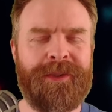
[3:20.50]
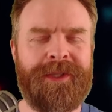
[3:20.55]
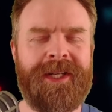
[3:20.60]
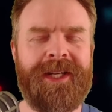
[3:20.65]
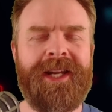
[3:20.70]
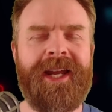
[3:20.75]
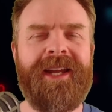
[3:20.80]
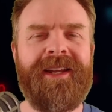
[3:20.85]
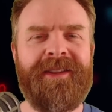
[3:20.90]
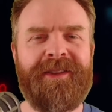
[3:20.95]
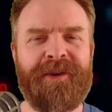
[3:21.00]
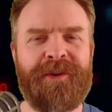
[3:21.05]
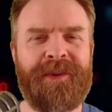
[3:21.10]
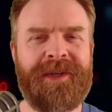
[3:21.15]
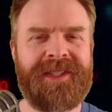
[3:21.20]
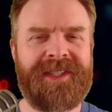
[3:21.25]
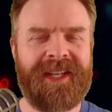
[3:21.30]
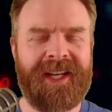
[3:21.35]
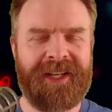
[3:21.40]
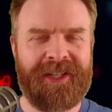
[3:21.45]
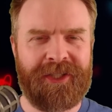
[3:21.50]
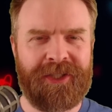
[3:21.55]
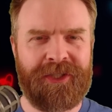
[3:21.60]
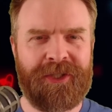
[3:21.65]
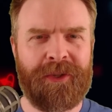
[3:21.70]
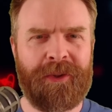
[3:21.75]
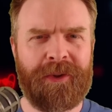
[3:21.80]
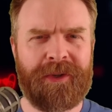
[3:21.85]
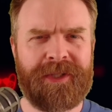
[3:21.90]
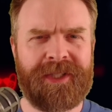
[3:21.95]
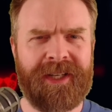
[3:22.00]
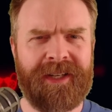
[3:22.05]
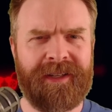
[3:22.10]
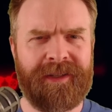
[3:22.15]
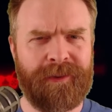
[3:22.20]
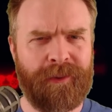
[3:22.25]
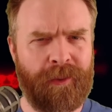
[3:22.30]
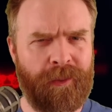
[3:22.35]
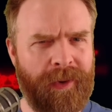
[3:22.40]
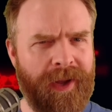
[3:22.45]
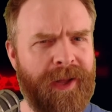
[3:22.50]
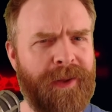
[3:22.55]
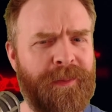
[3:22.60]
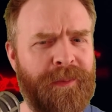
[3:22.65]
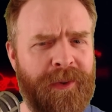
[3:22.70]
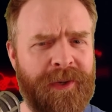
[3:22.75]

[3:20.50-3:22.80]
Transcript: today there was a short and well